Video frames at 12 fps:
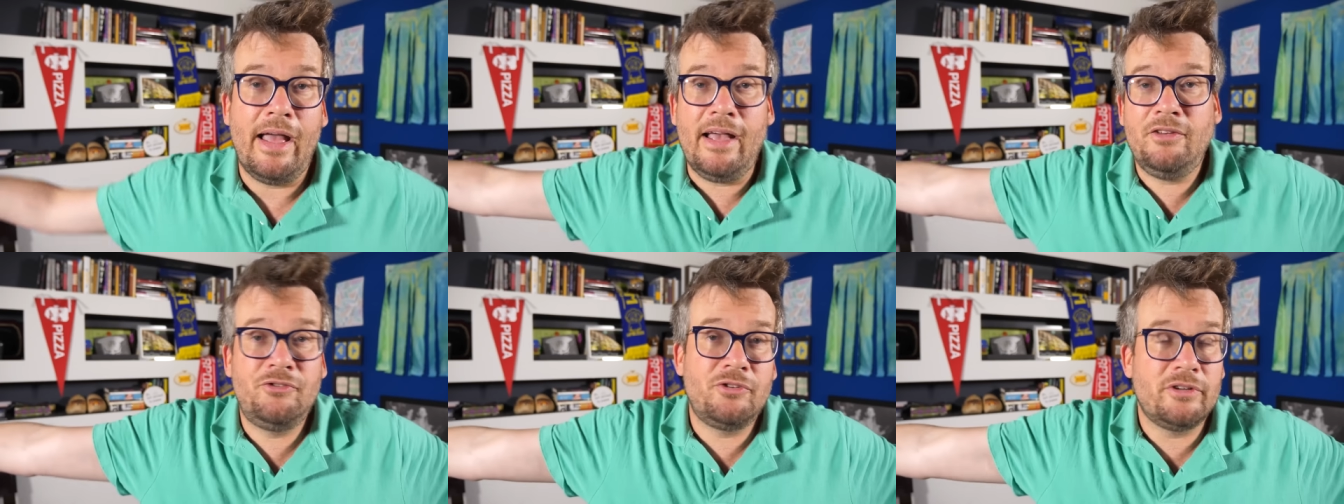
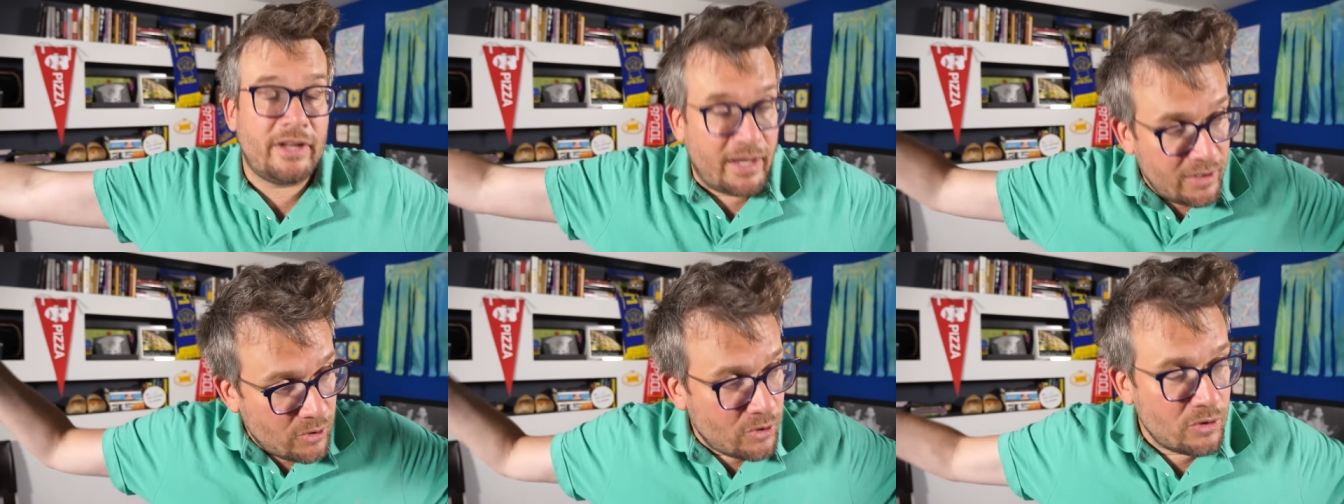Esther
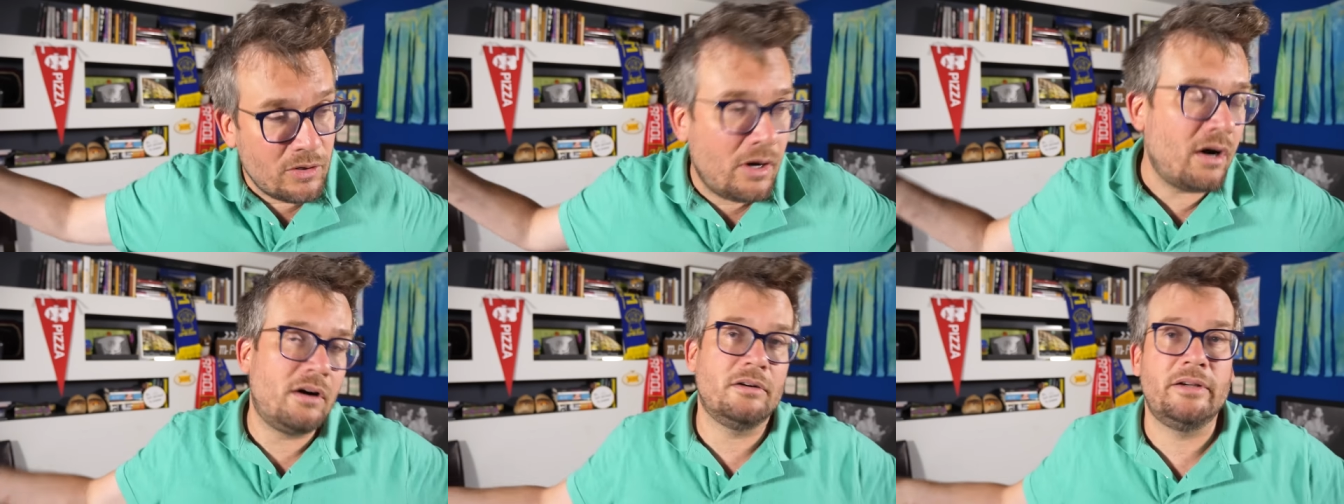Day, her
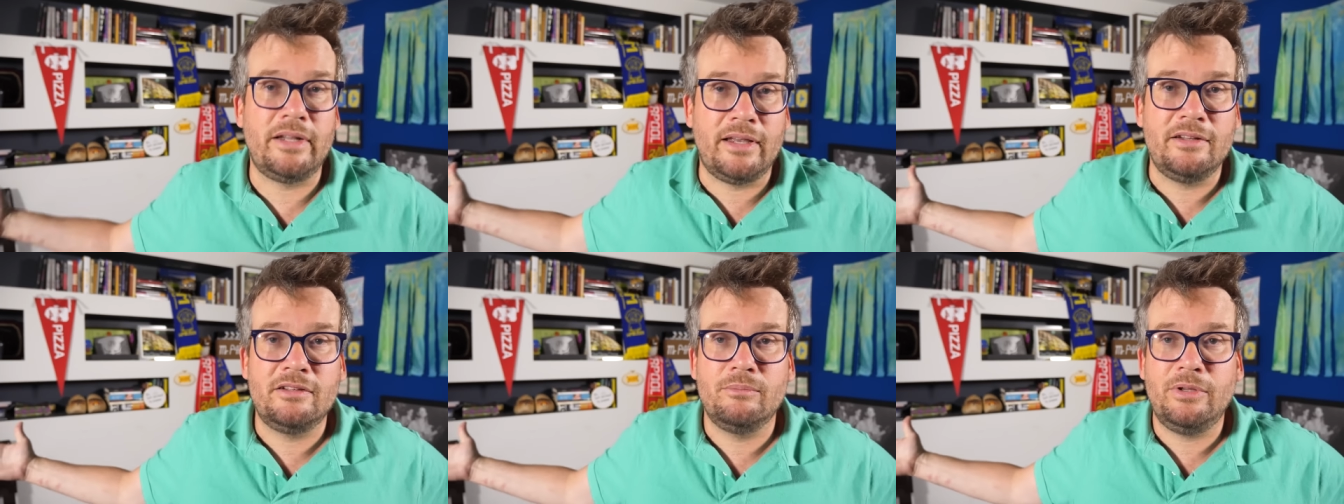
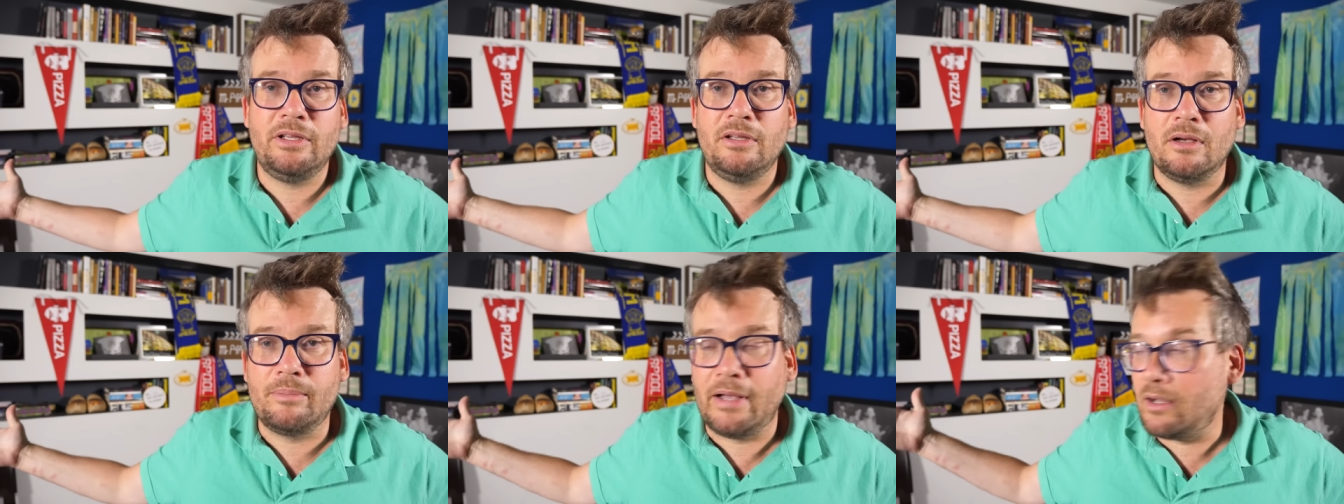holiday, to be
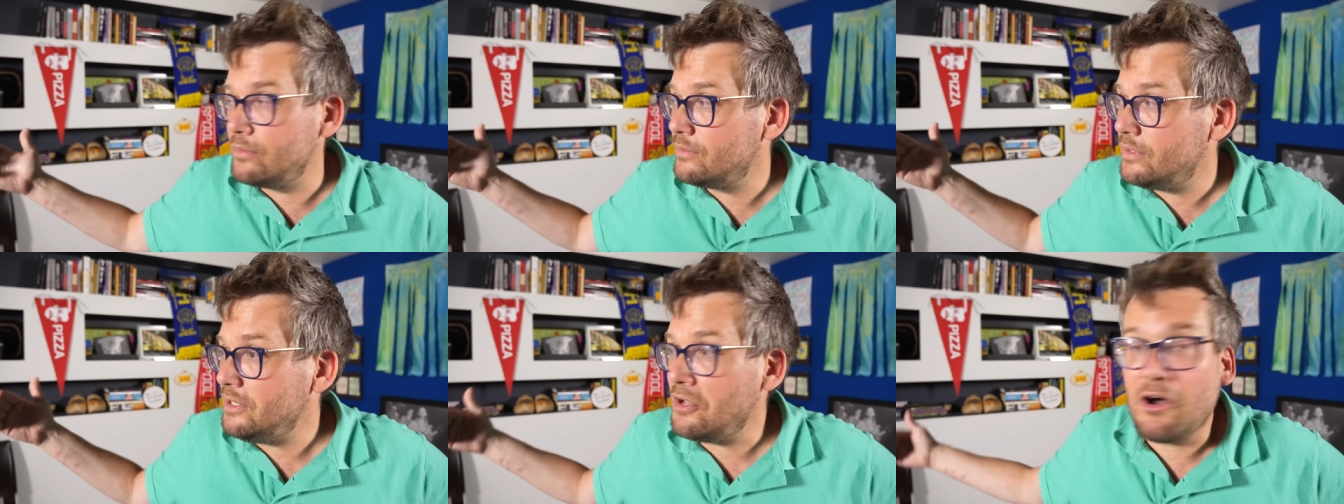
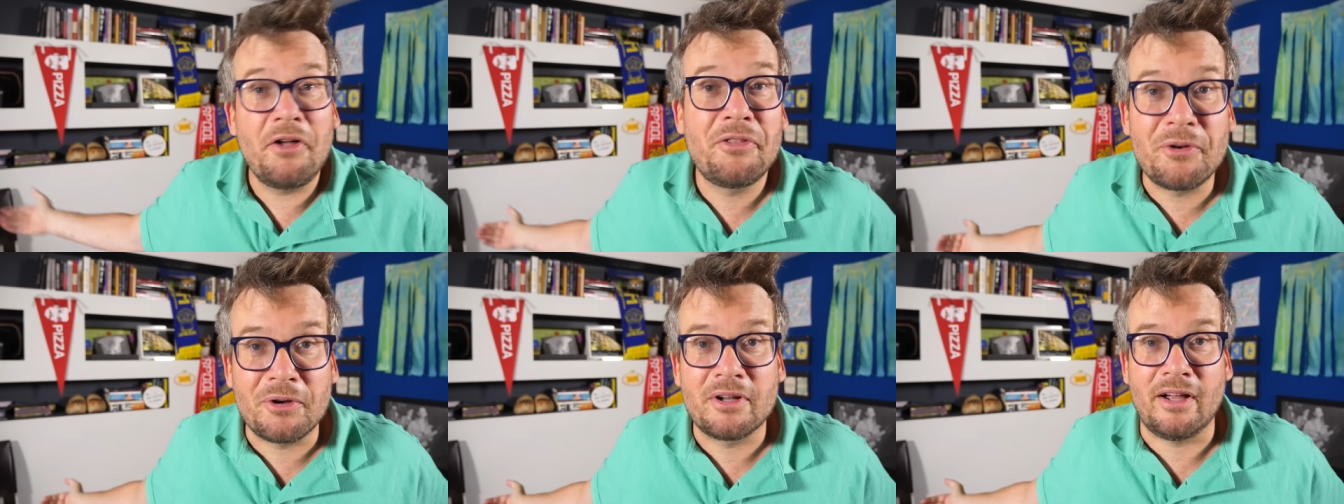about the
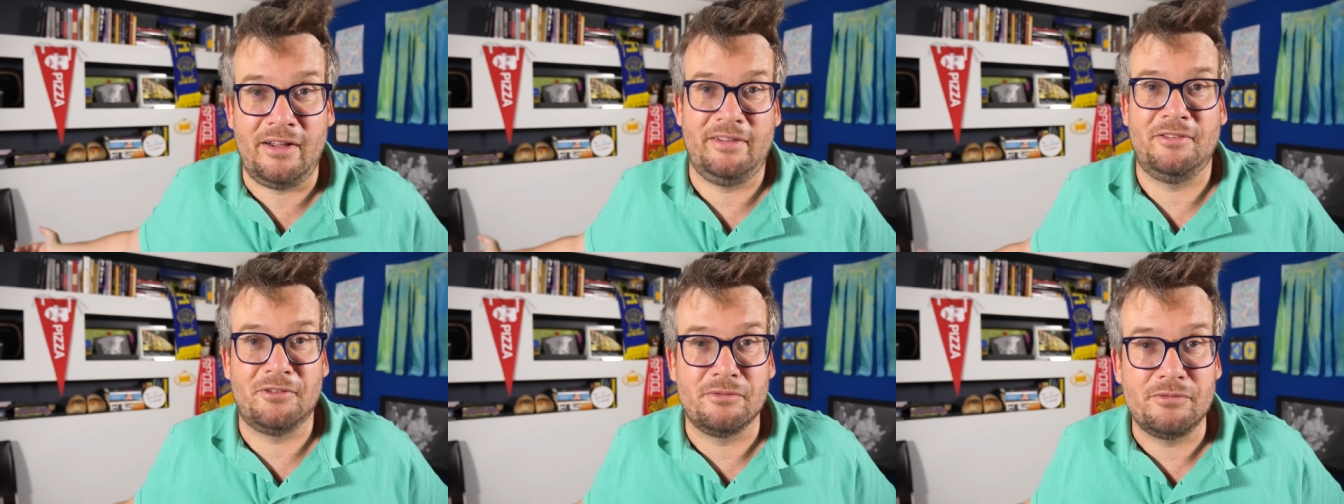other
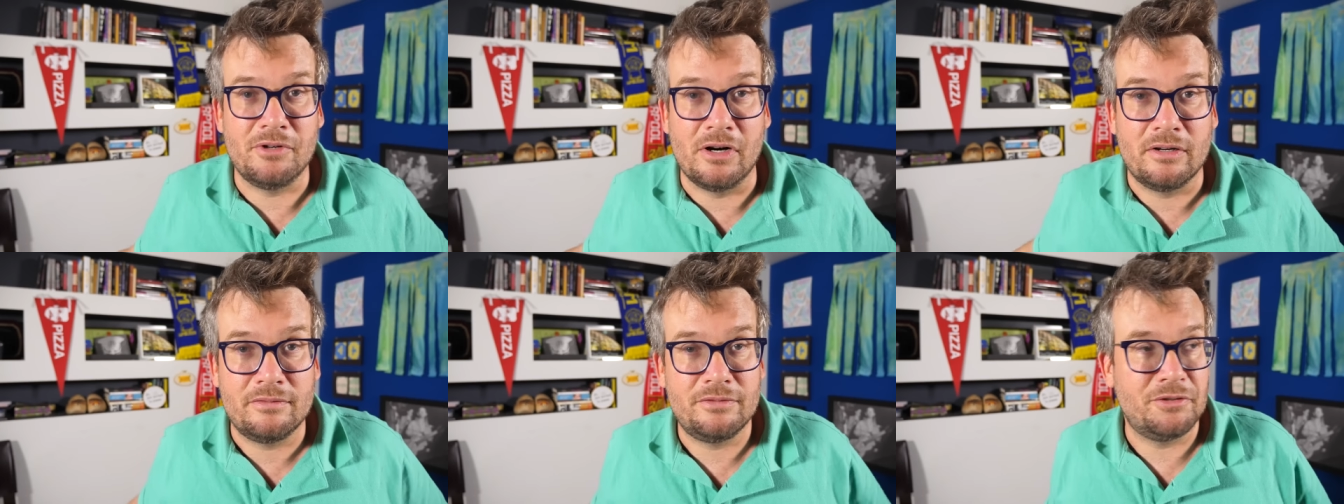kinds of
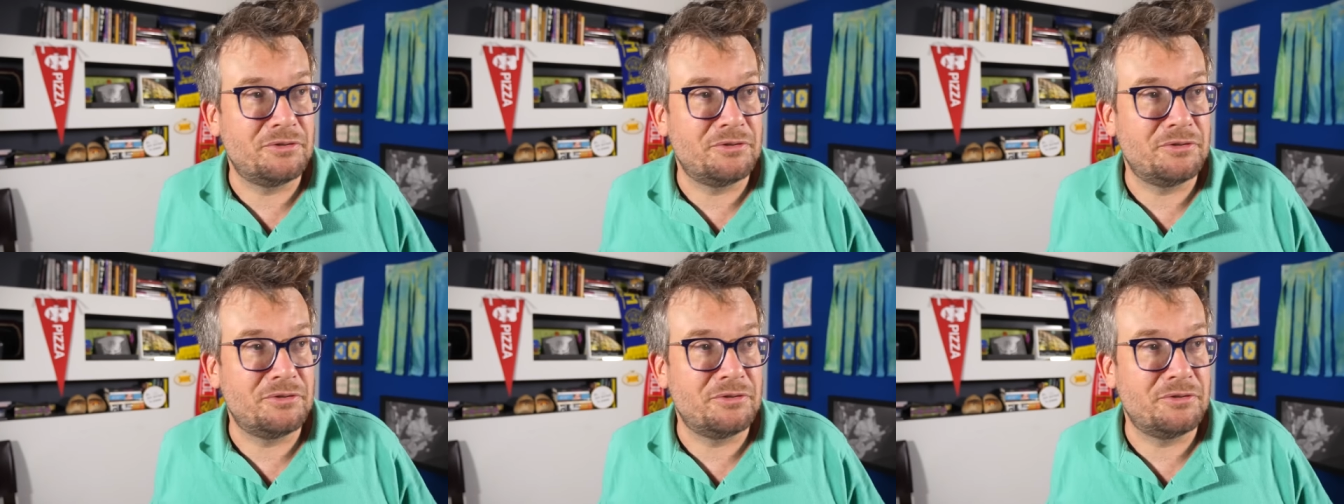love,